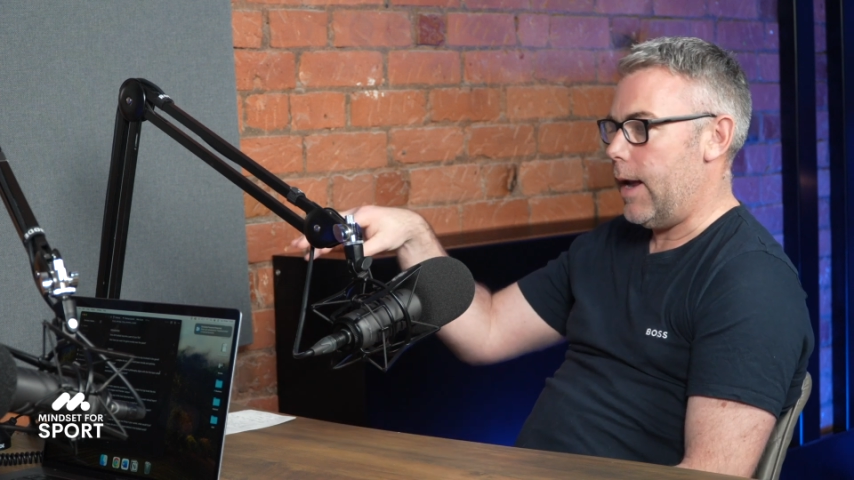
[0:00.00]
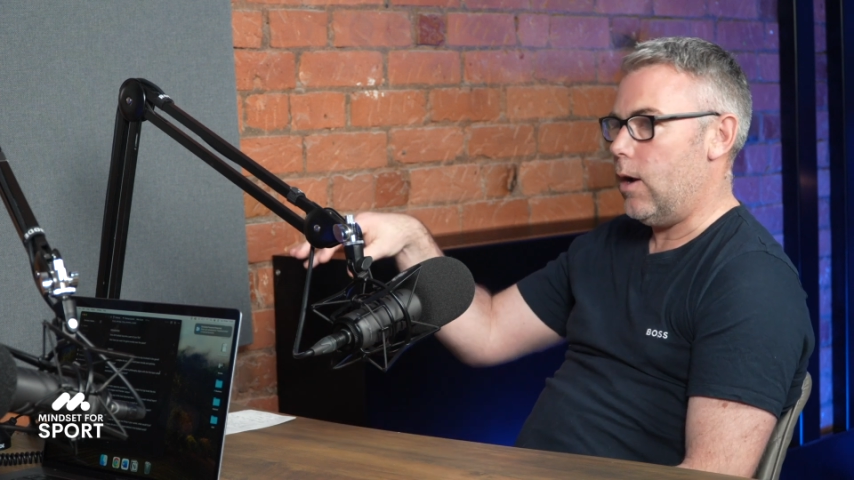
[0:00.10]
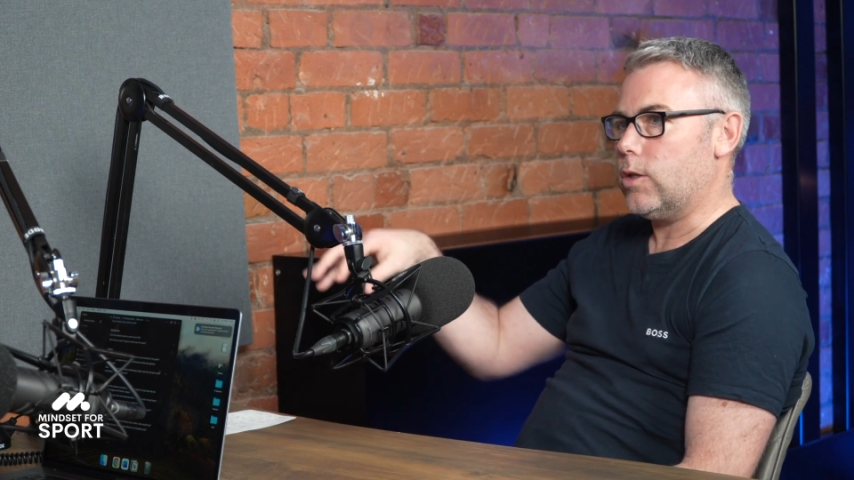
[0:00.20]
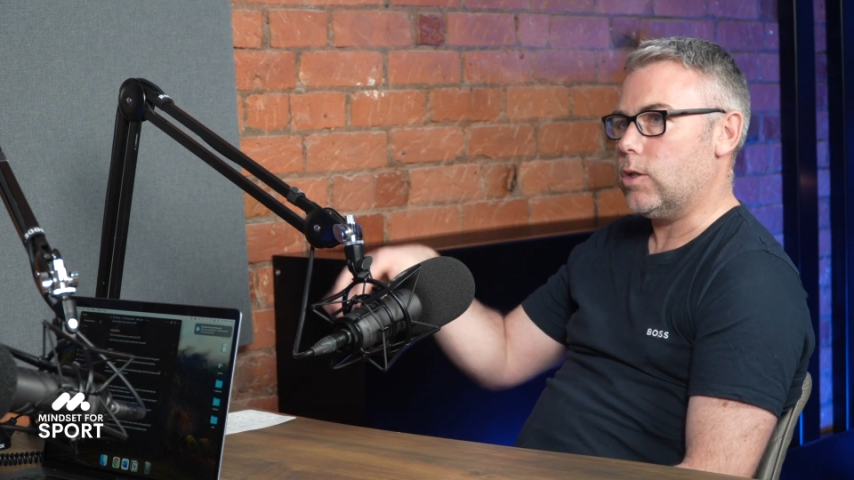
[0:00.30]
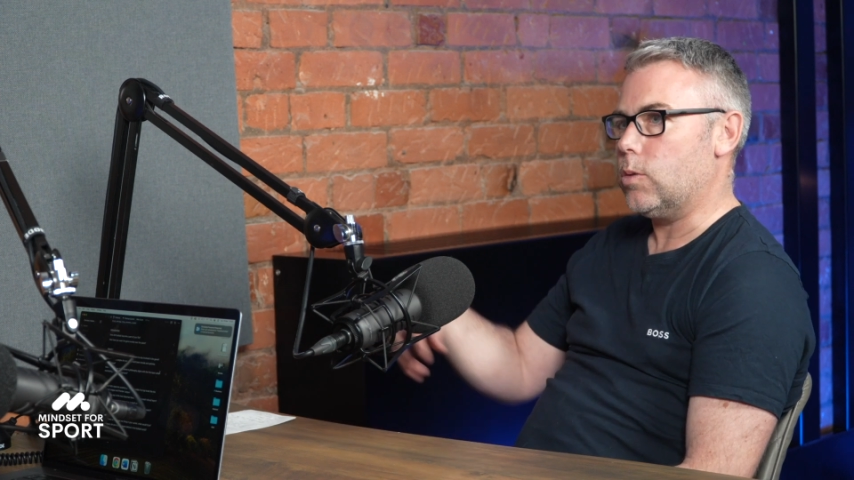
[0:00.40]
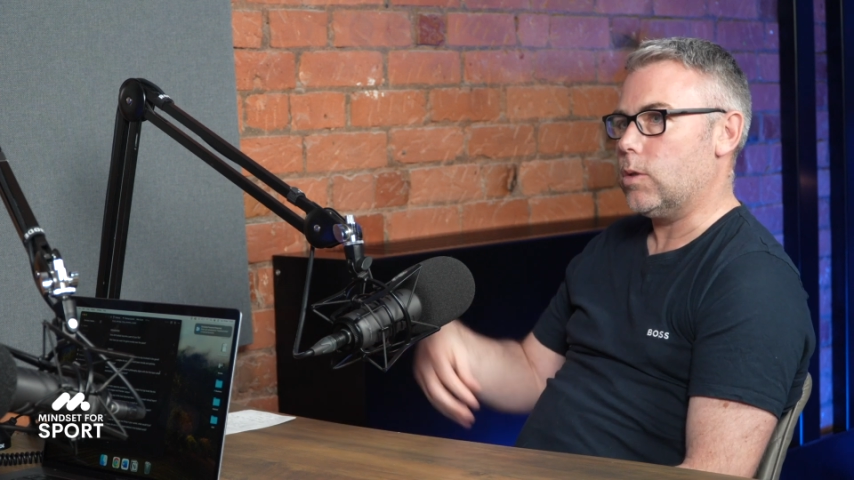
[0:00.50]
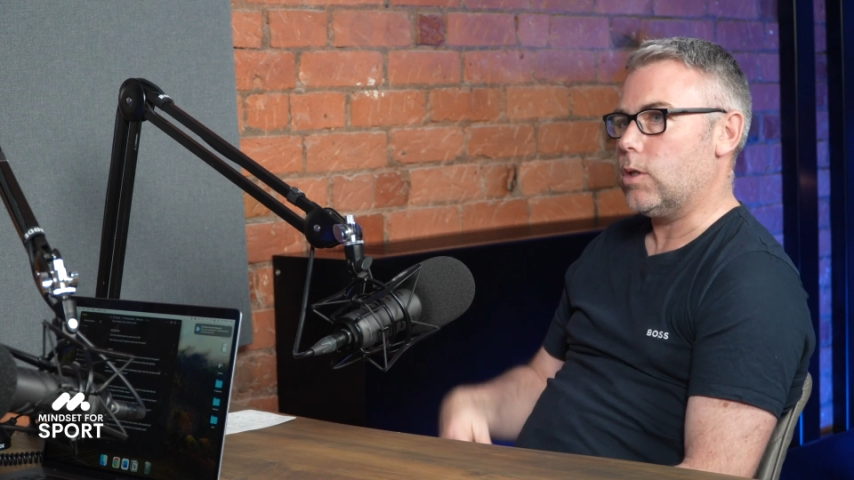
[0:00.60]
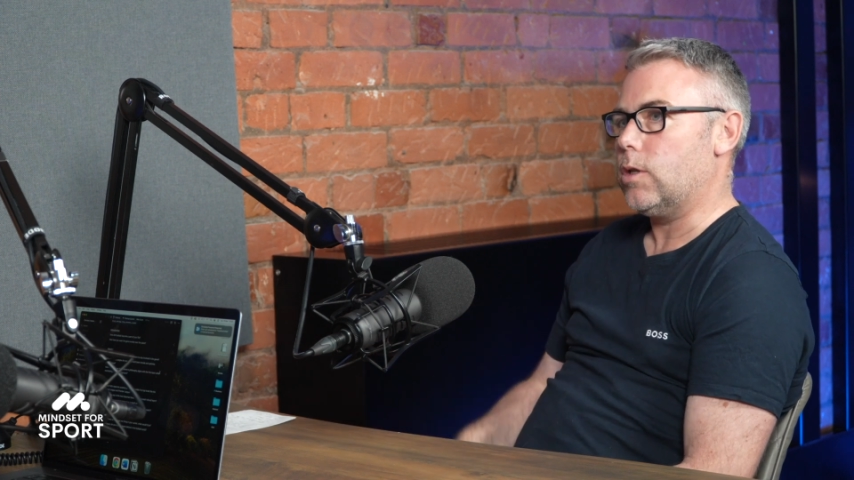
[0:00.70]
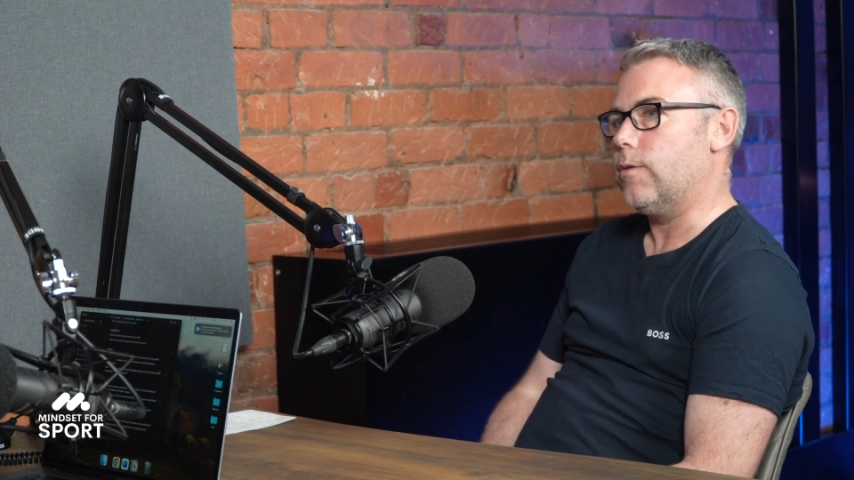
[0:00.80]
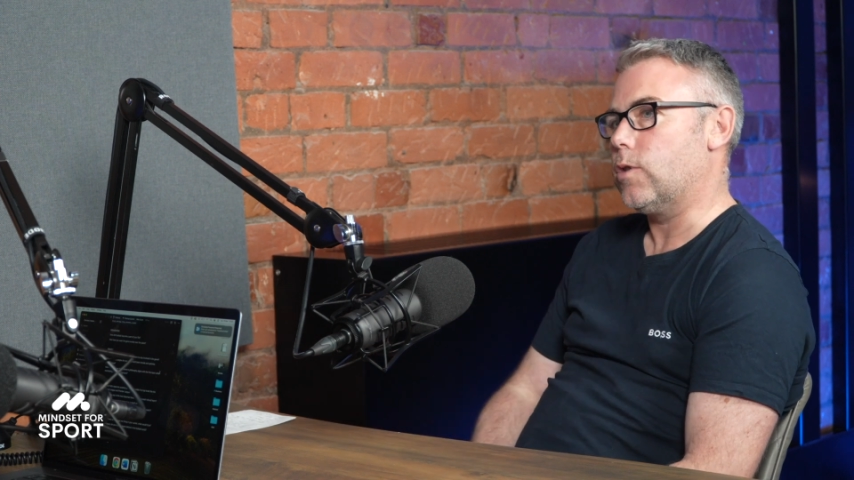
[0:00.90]
and the A license
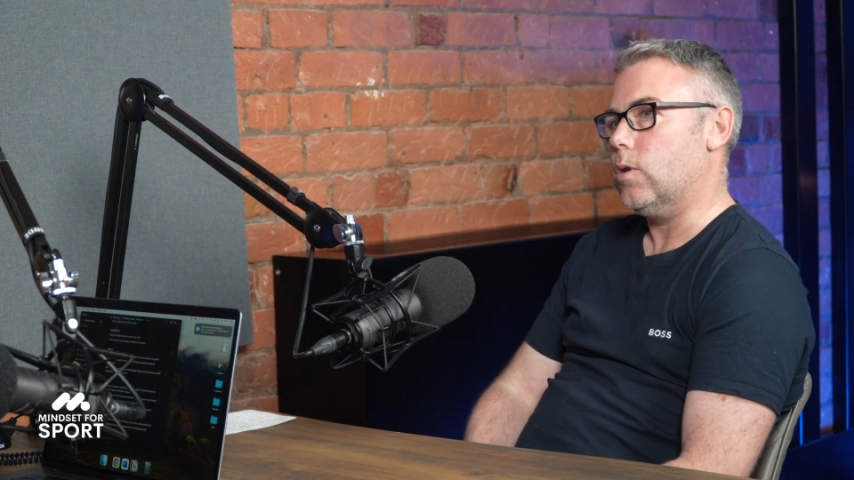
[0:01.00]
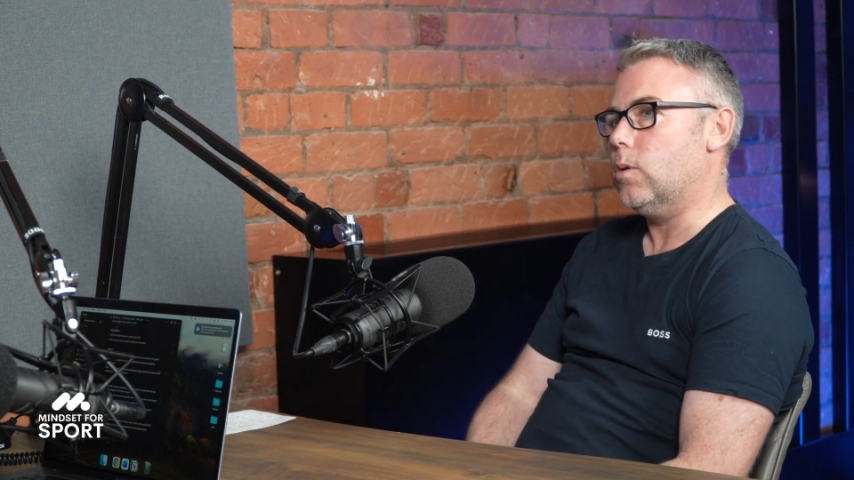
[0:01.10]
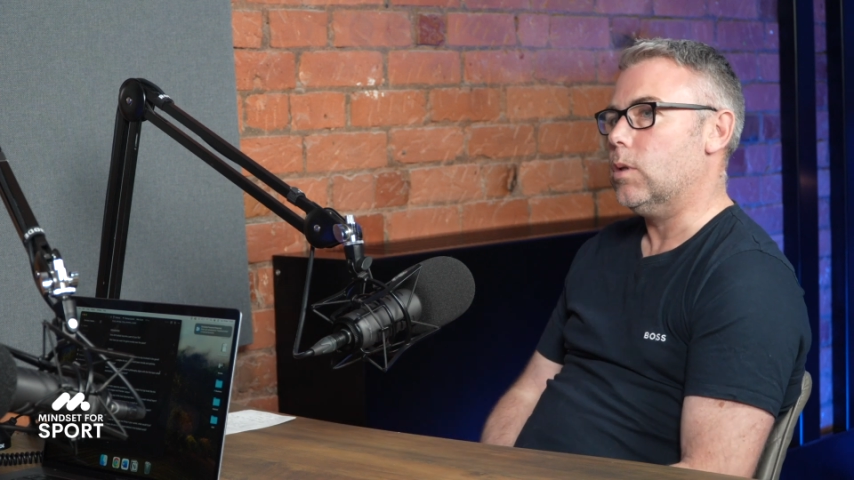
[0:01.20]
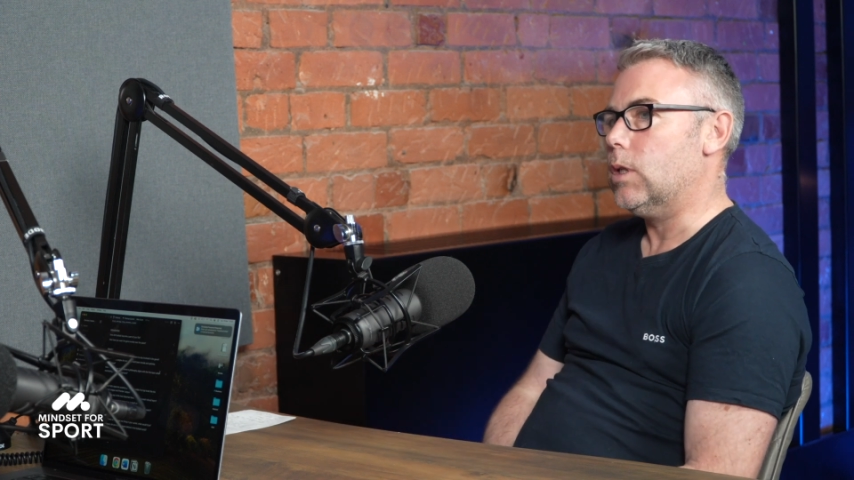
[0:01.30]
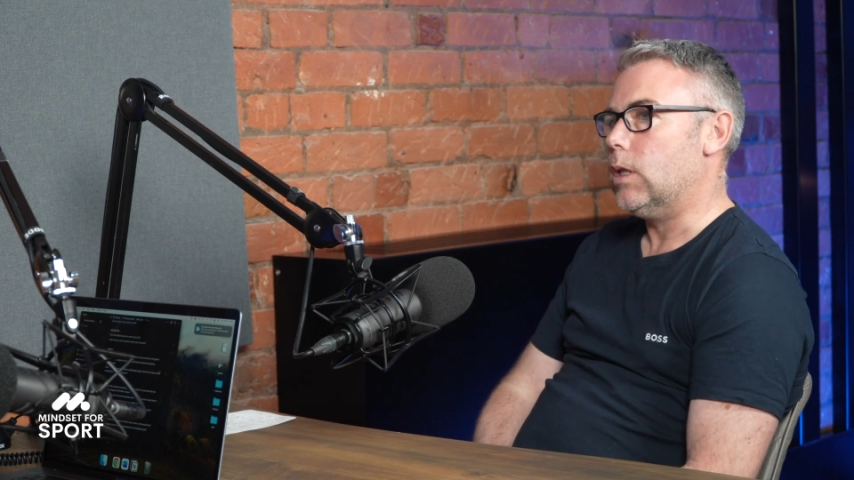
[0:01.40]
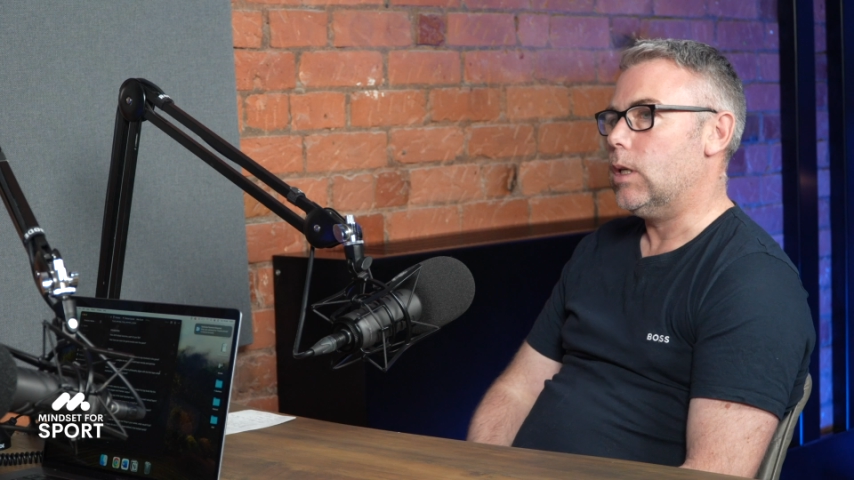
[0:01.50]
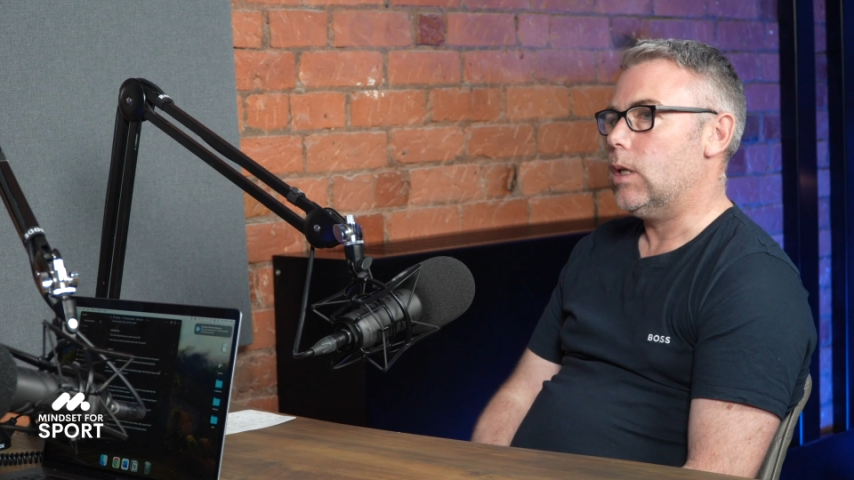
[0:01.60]
was a tough school.